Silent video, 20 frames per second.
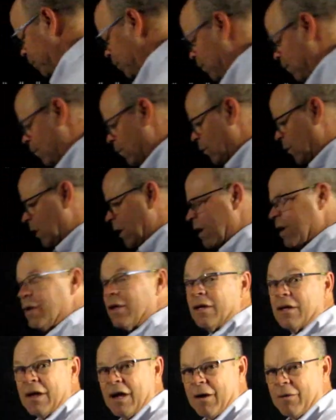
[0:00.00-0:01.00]

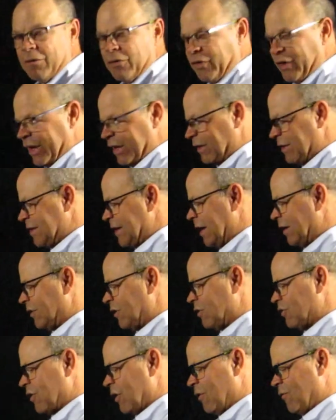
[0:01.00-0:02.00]
I will then take the
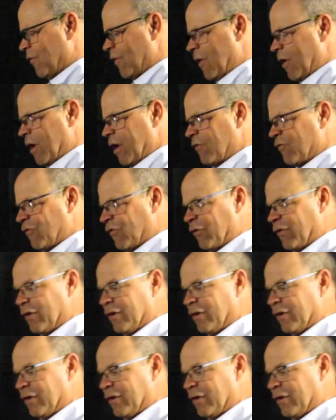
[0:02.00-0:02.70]
shelf off,